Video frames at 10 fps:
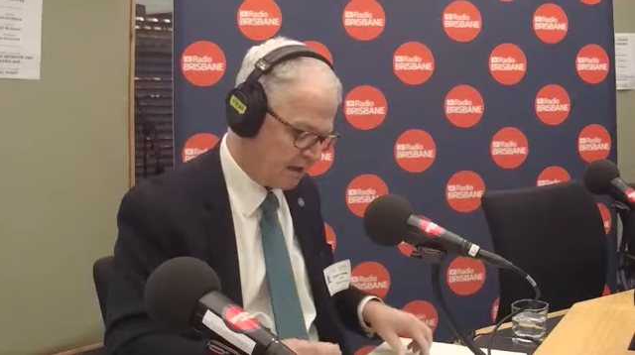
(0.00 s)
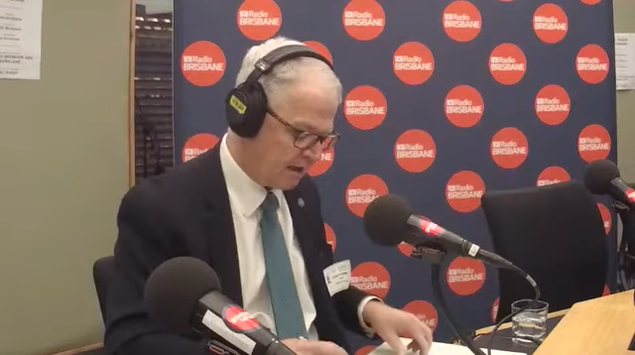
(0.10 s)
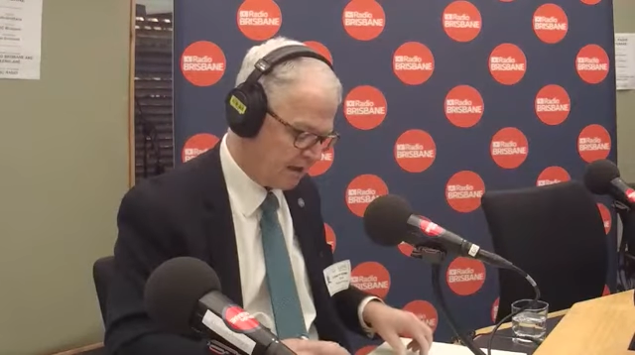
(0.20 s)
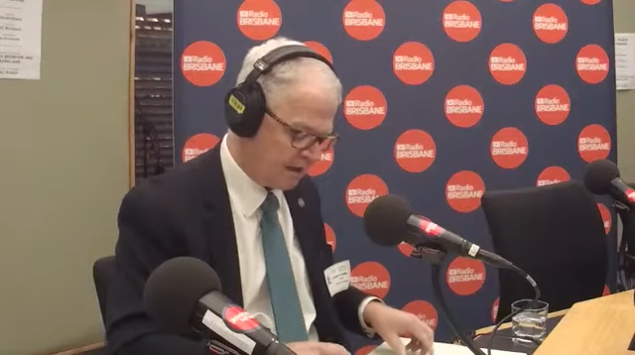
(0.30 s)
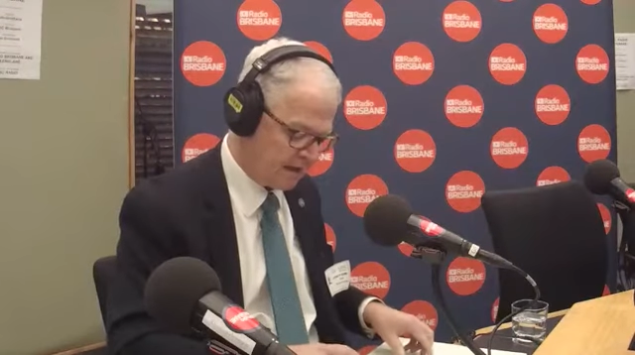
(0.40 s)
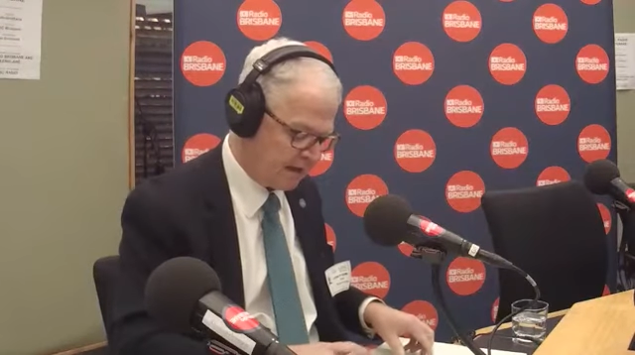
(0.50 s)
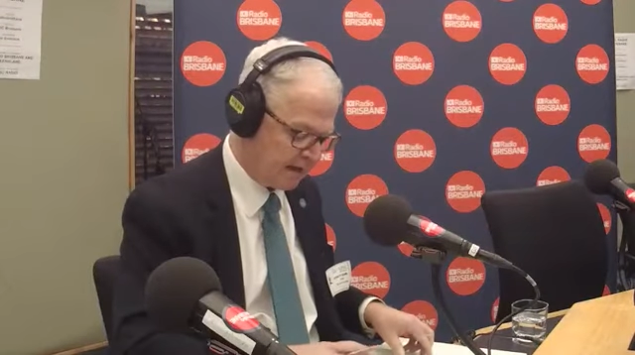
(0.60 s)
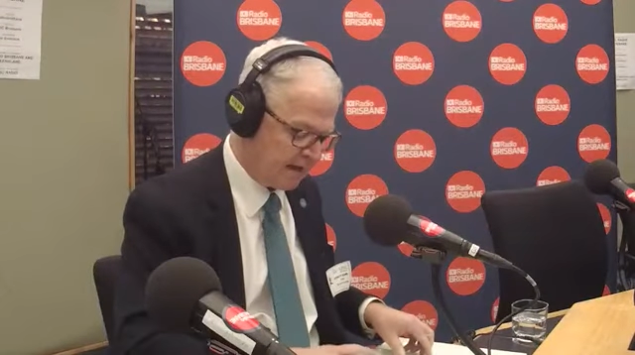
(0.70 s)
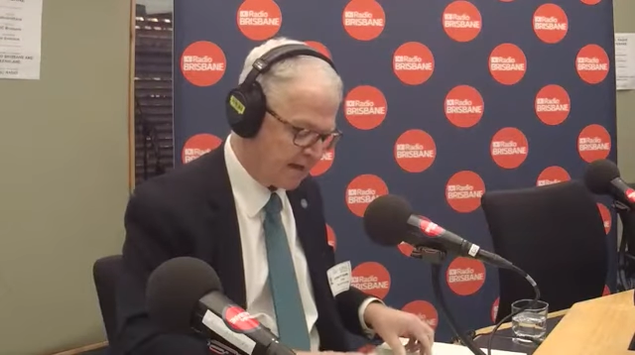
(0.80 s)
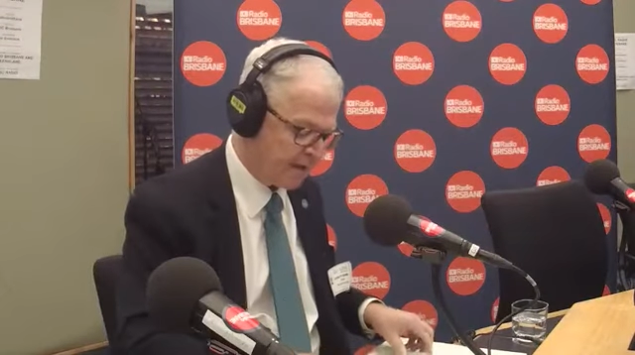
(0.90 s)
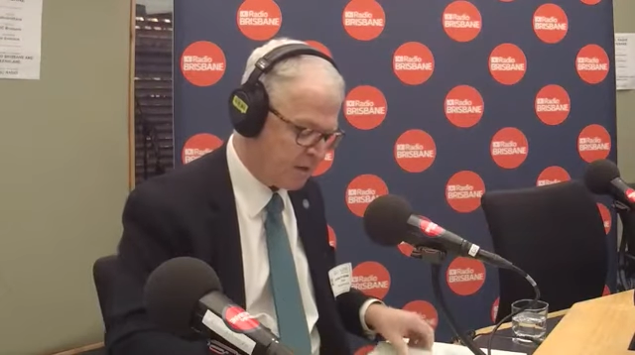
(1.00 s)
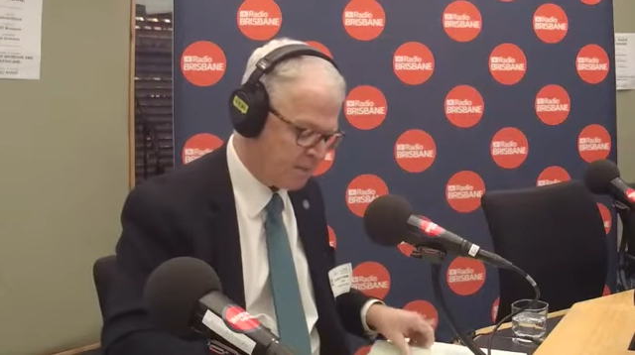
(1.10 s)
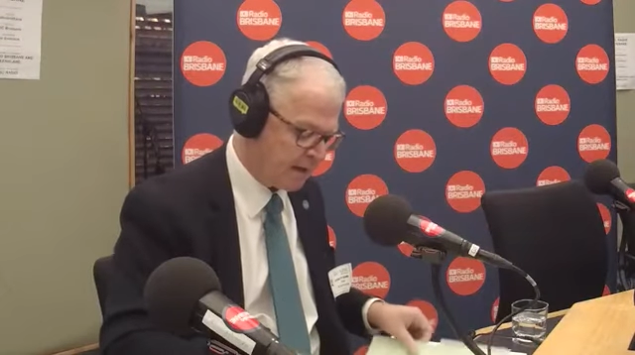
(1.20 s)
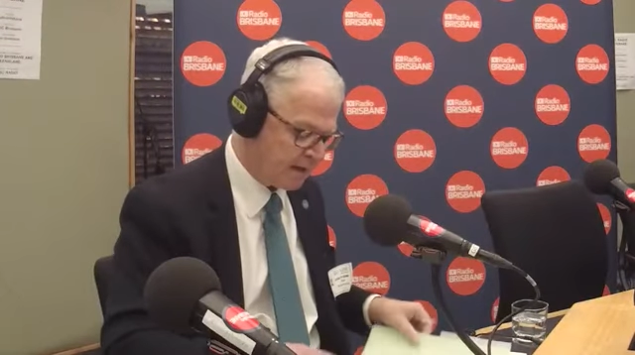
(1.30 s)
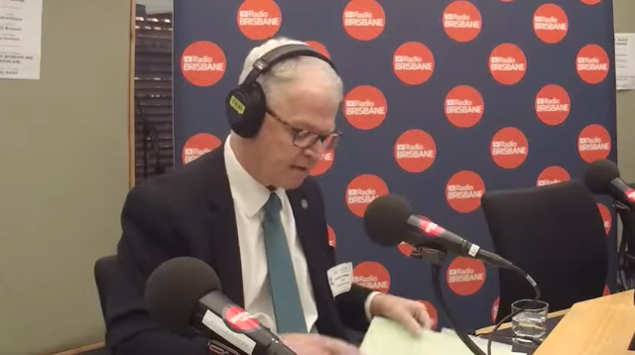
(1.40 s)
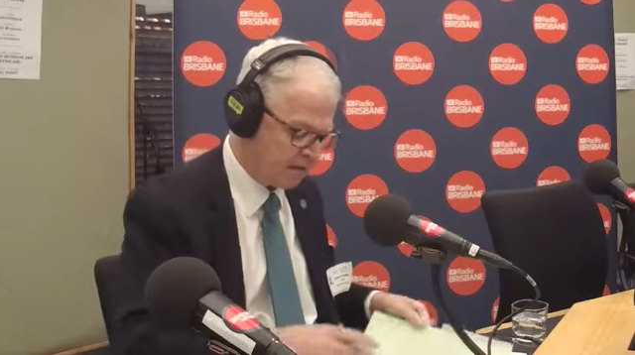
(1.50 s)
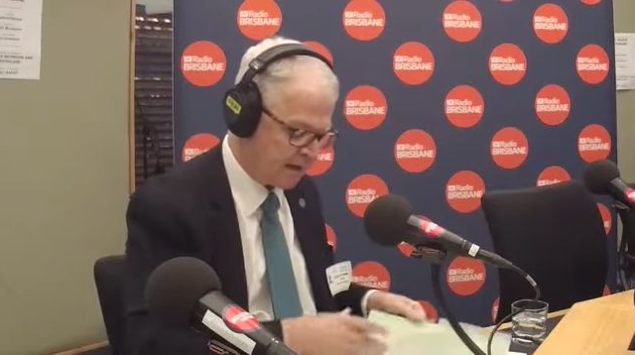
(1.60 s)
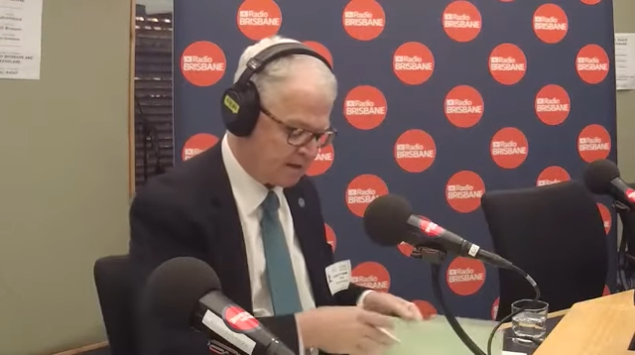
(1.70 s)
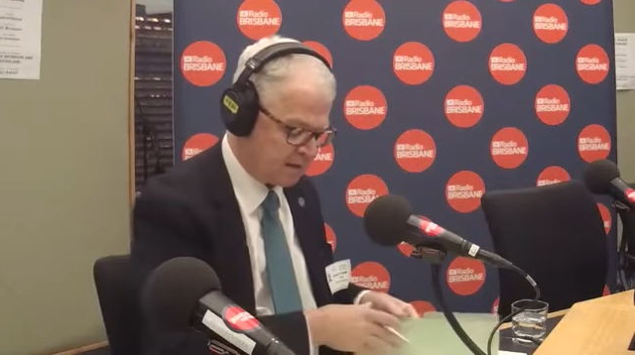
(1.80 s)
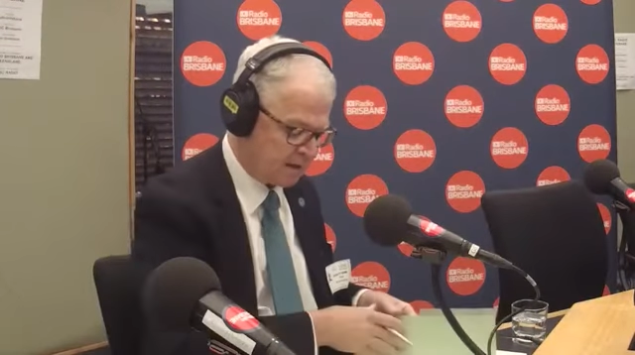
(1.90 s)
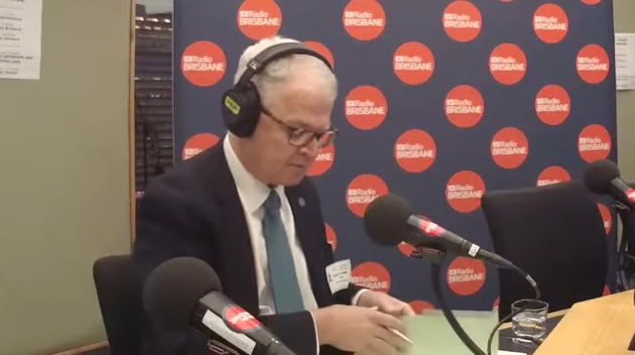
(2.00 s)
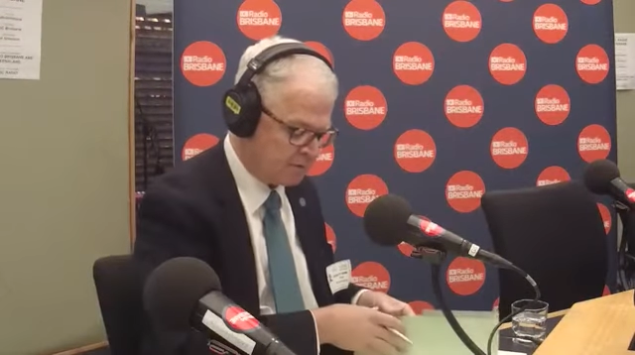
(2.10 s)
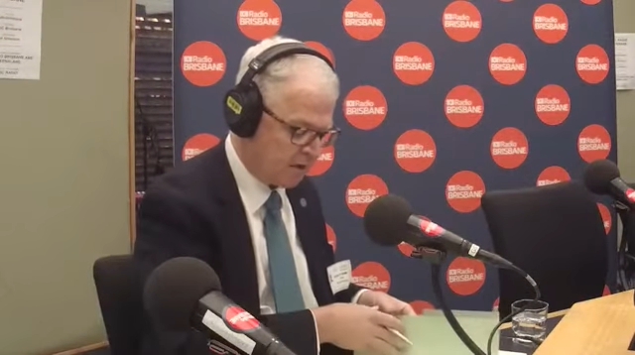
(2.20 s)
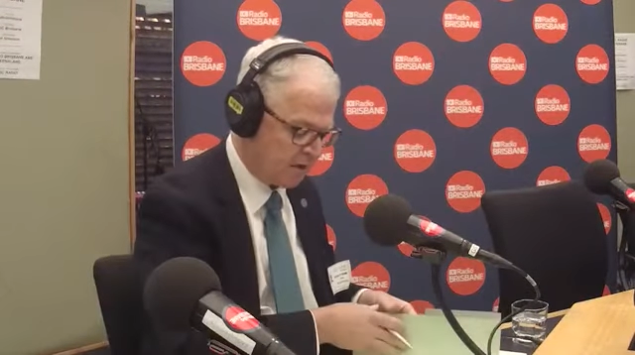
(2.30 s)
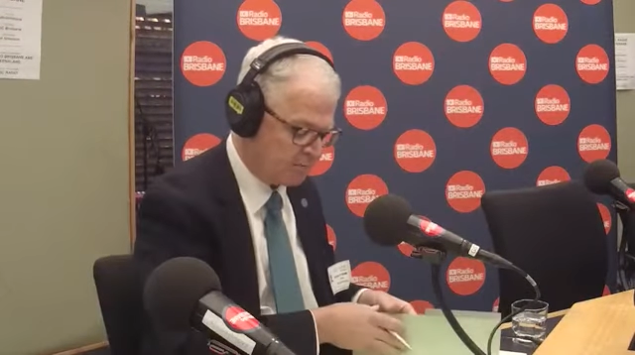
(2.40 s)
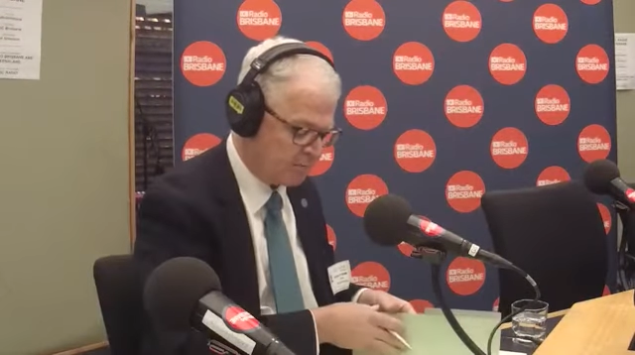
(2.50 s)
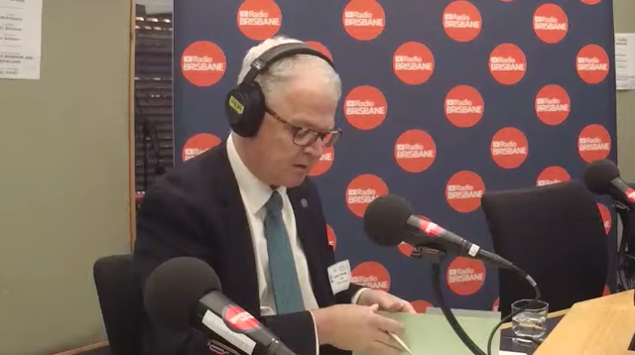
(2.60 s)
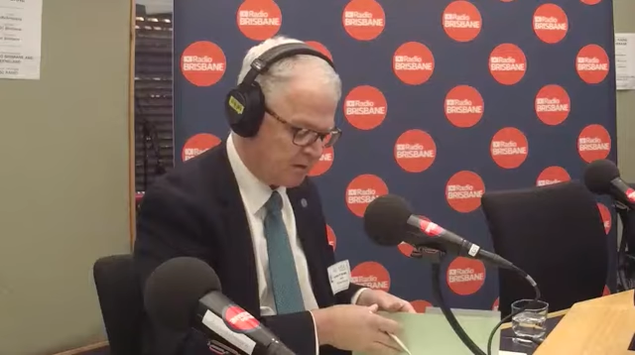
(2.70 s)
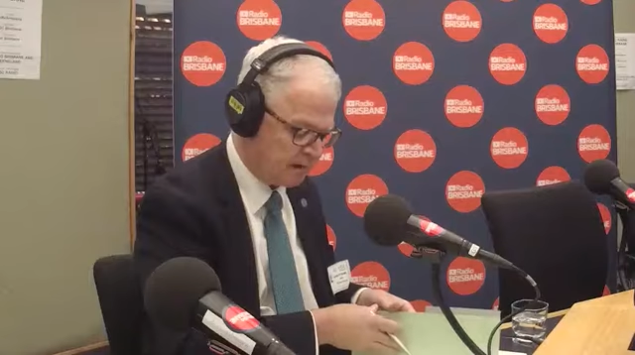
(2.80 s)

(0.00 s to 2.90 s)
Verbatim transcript: uh, and and how they want to manage that um, time.